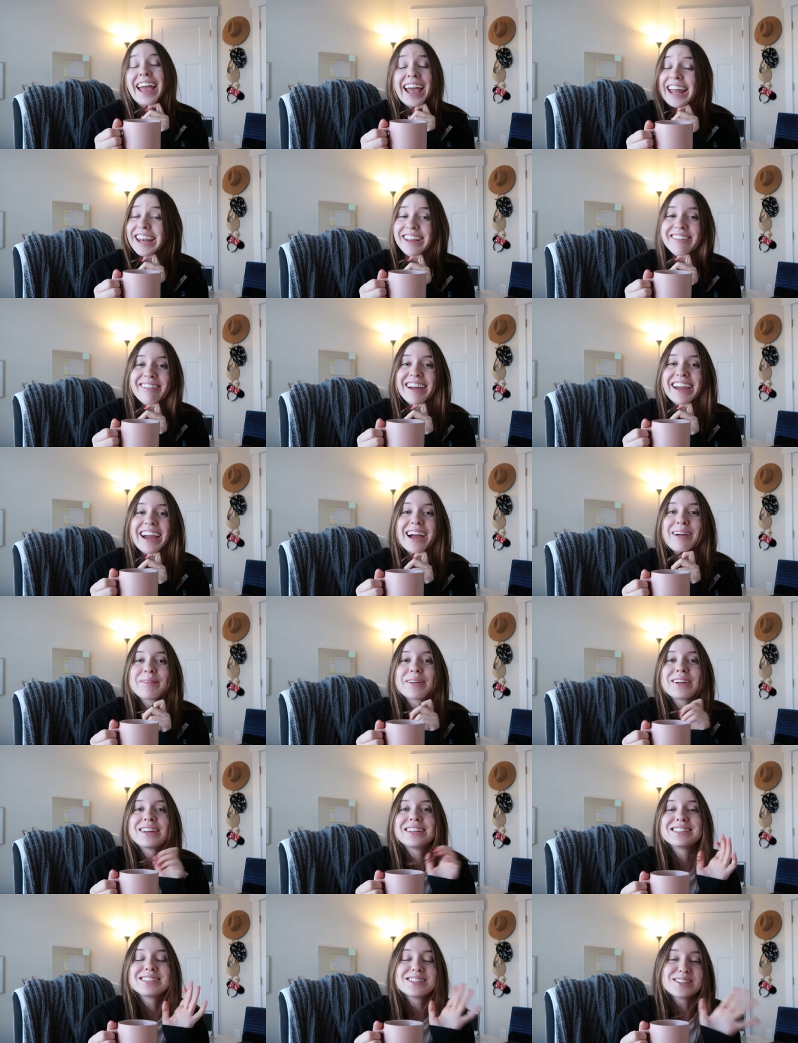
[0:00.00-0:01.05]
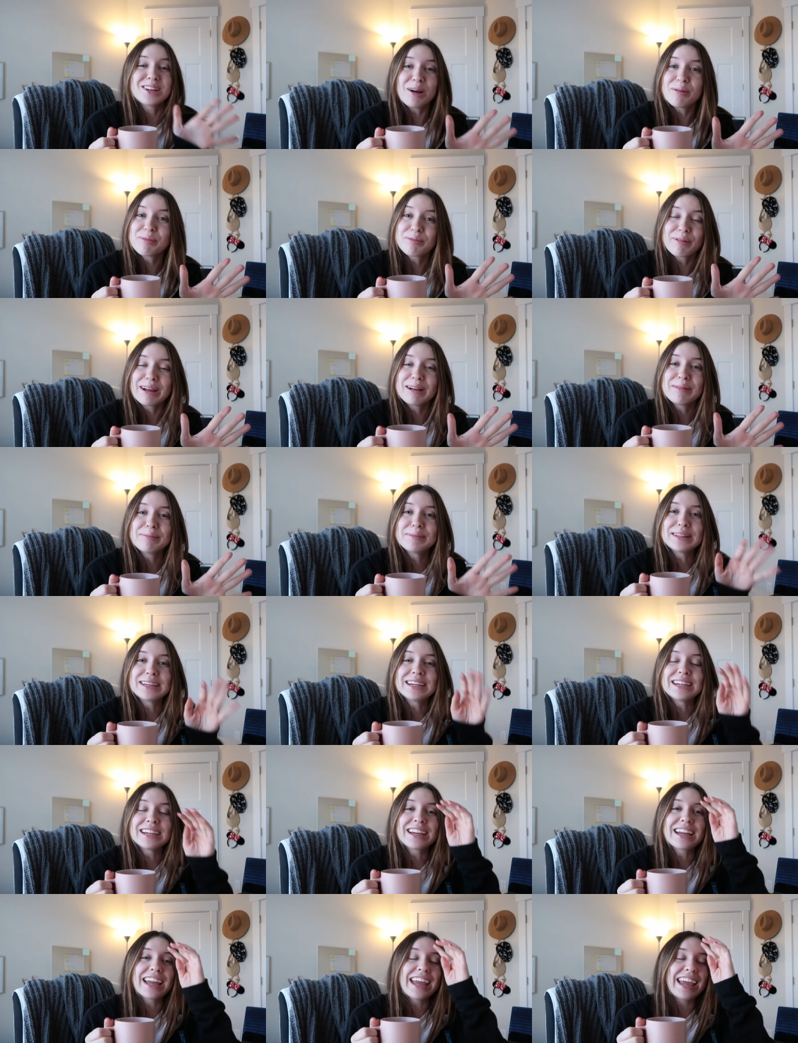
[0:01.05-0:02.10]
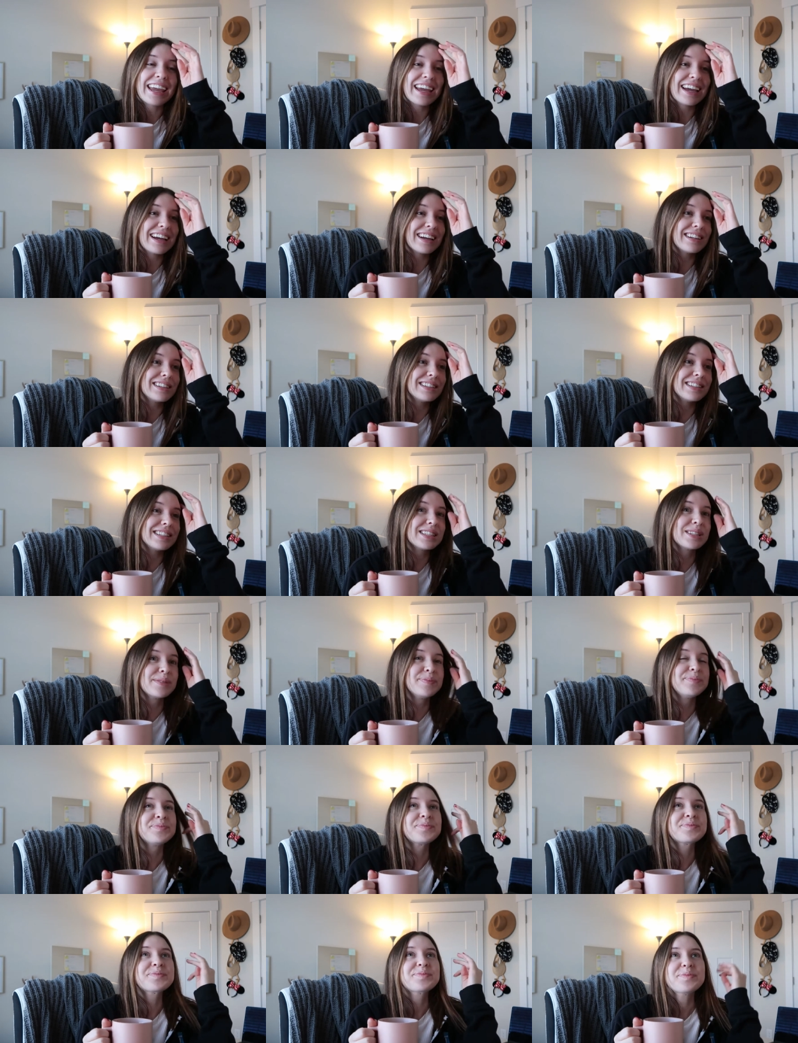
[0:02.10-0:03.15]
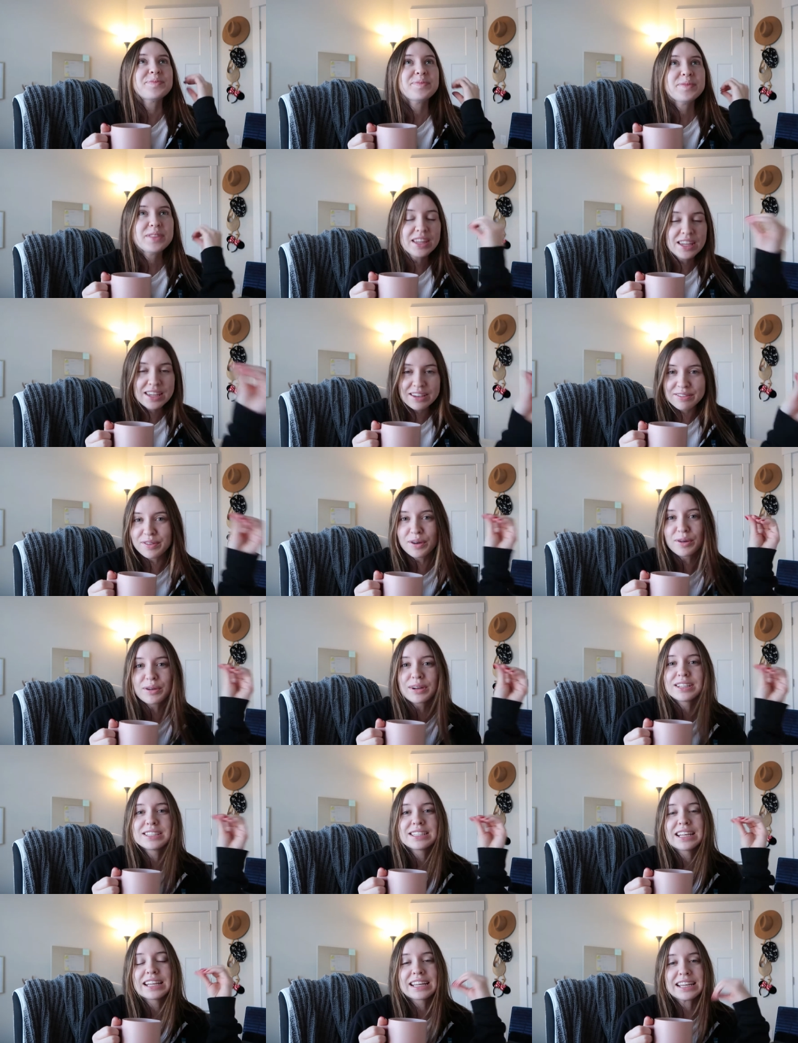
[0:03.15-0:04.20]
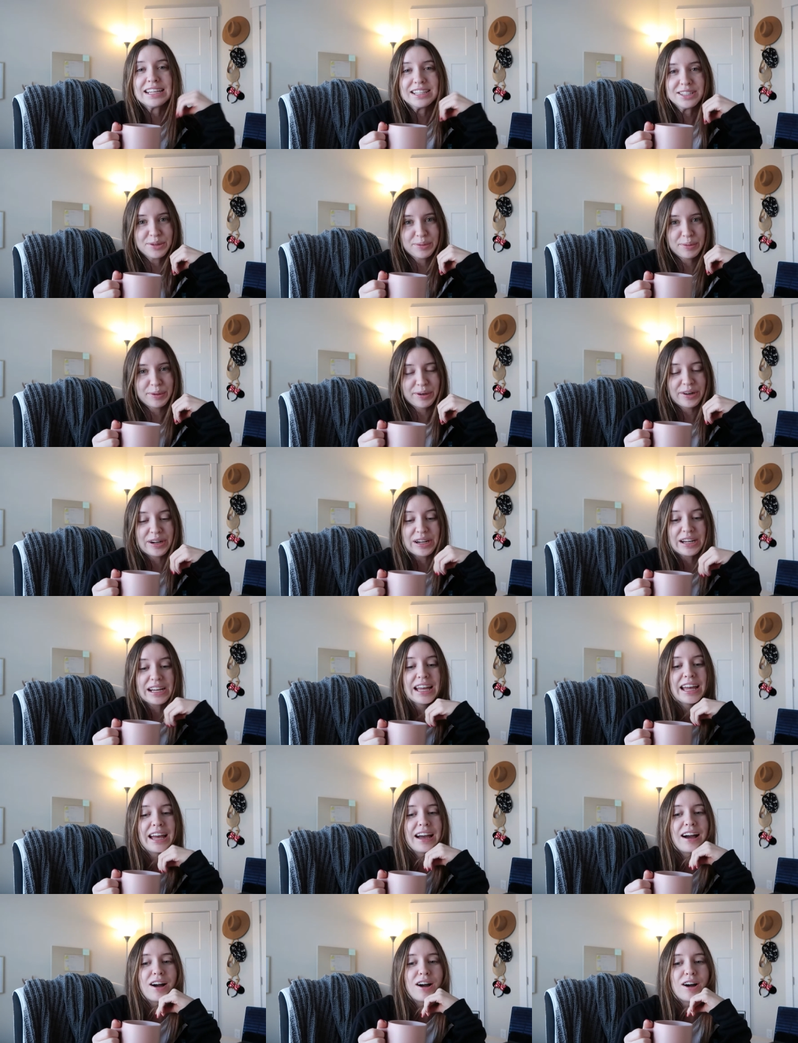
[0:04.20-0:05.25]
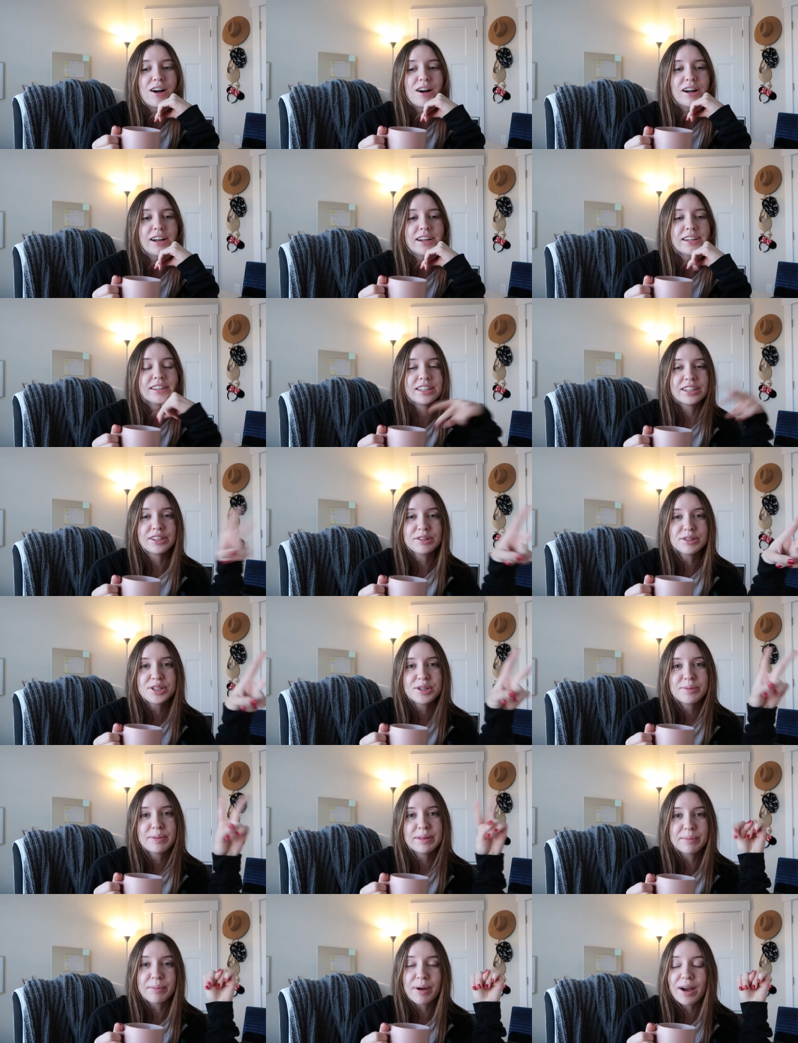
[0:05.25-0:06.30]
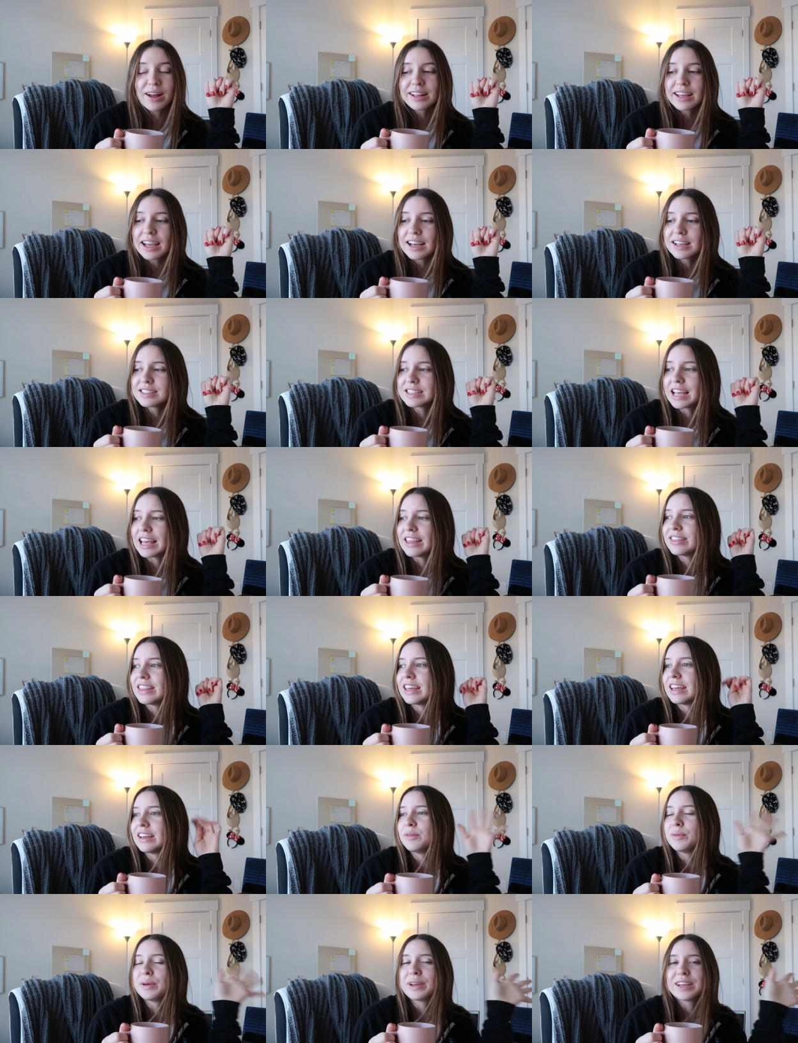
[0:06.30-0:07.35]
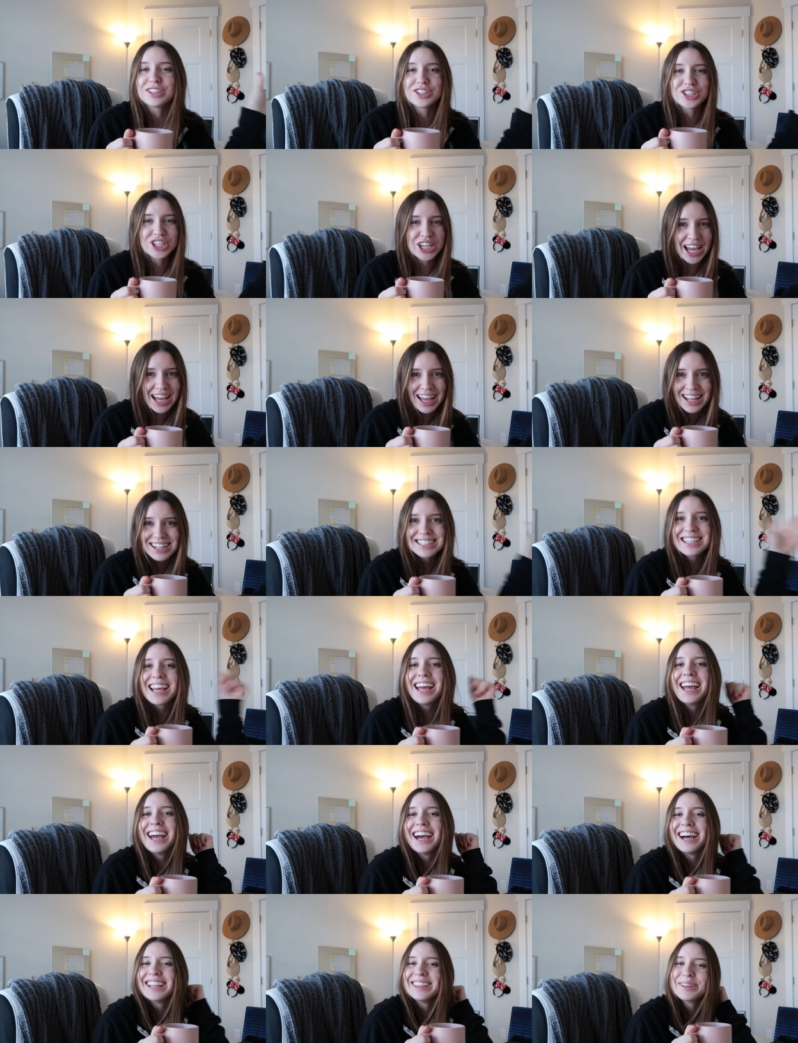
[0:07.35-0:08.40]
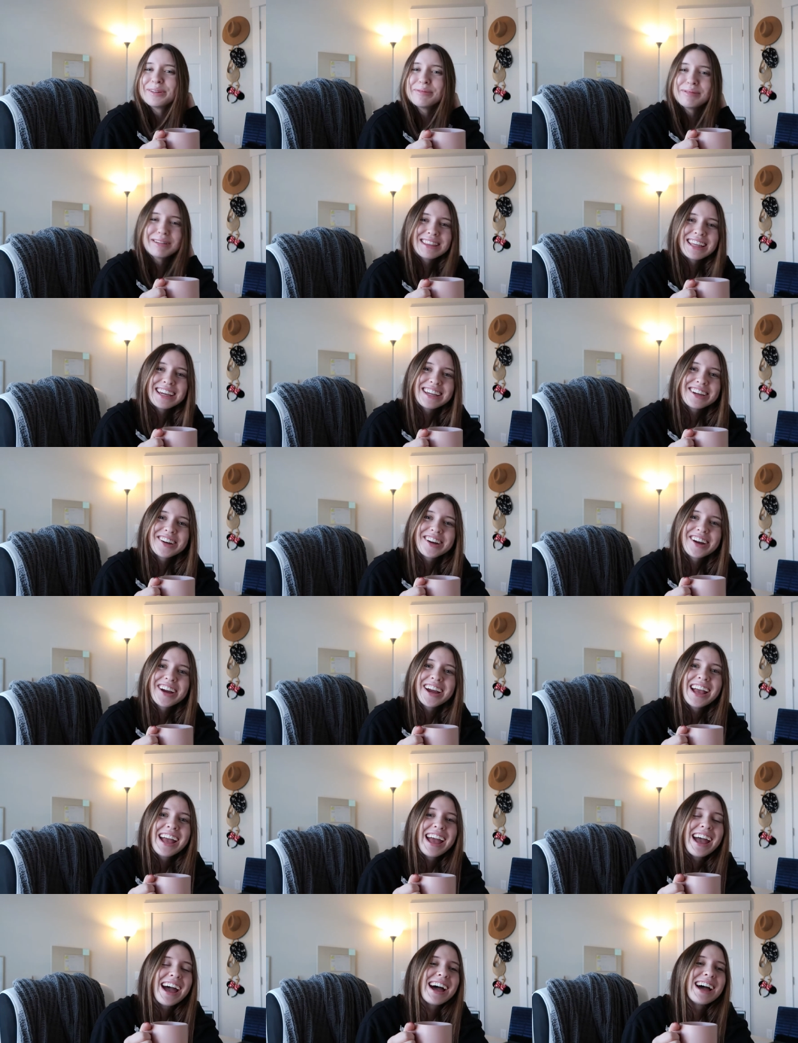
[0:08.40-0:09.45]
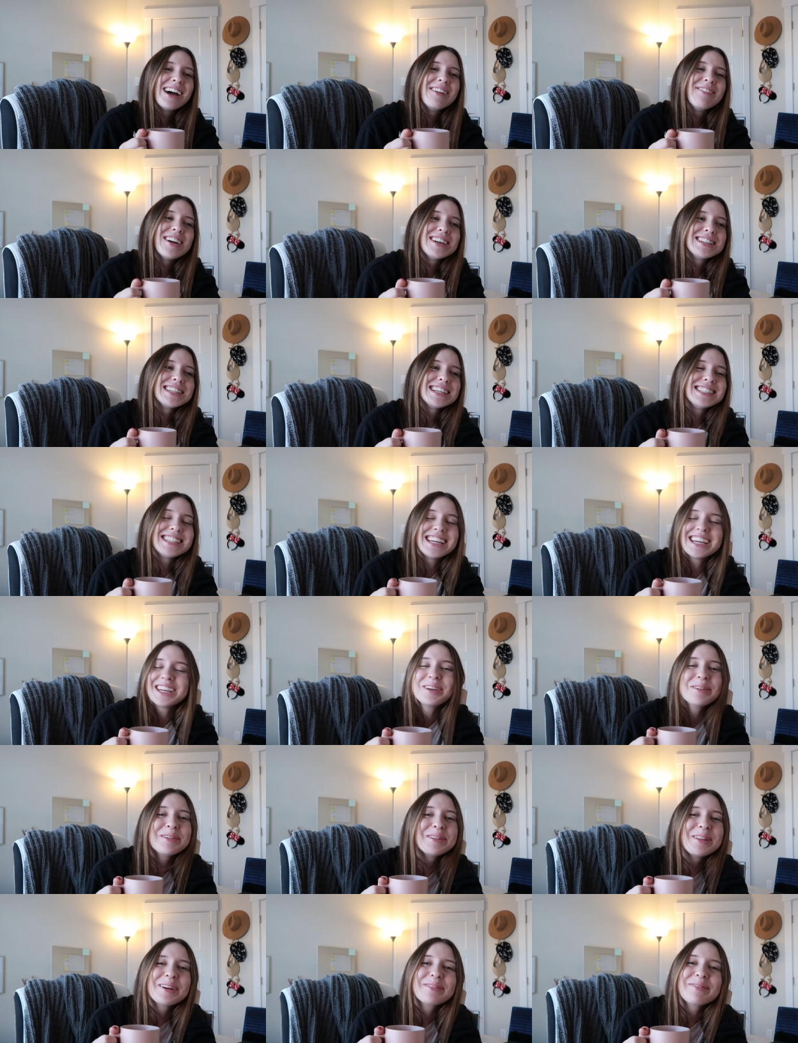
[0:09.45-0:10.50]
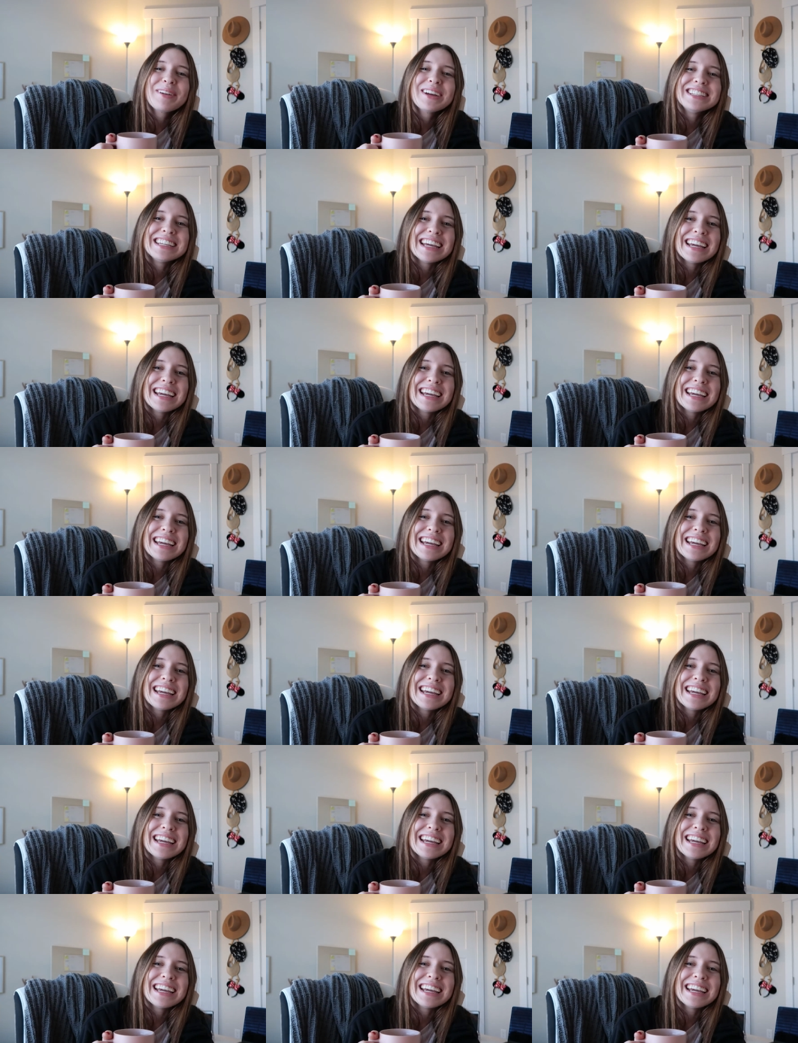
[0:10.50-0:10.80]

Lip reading: anyway, I'm gonna stop rambling and focus and get to work on the YouTube and the podcast, and then we can chat a little bit later as I take you along my